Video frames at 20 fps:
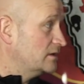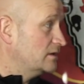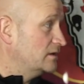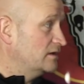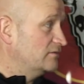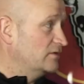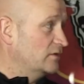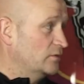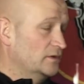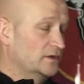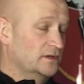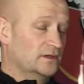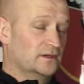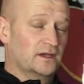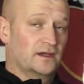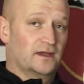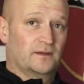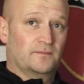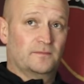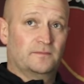They have
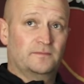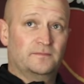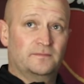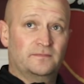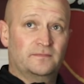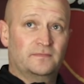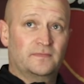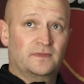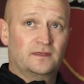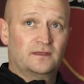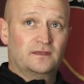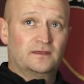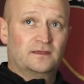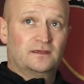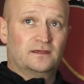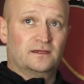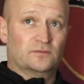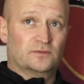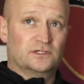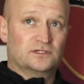a
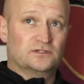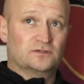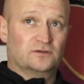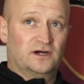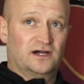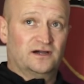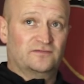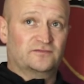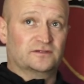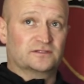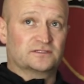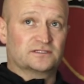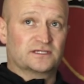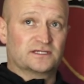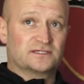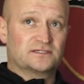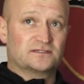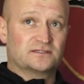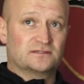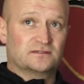wee shot after
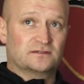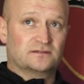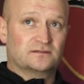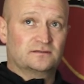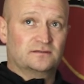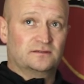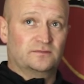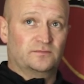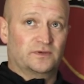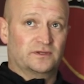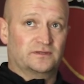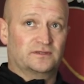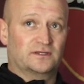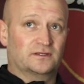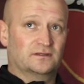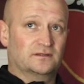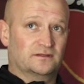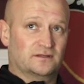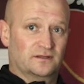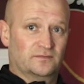sessions, in
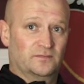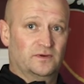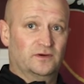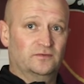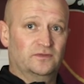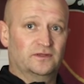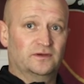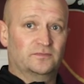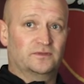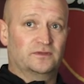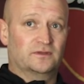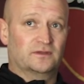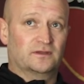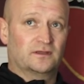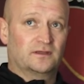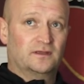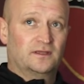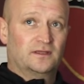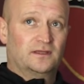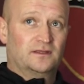particular to the build-up to
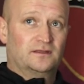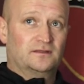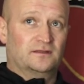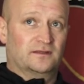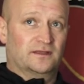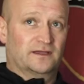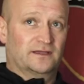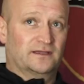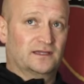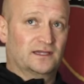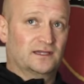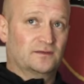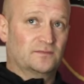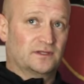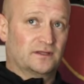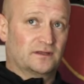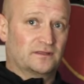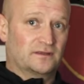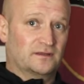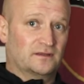that game,
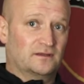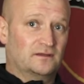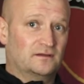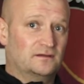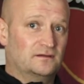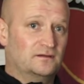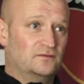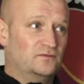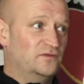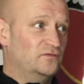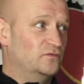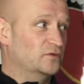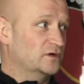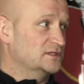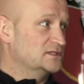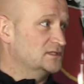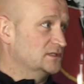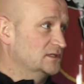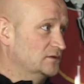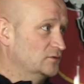and I think we've got
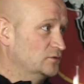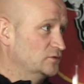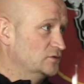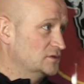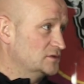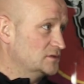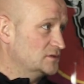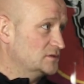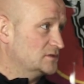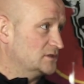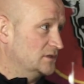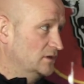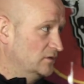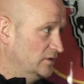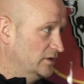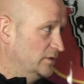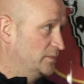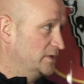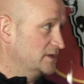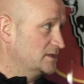to see who's still
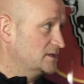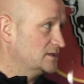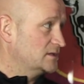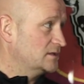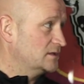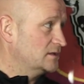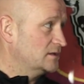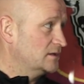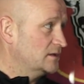on the pitch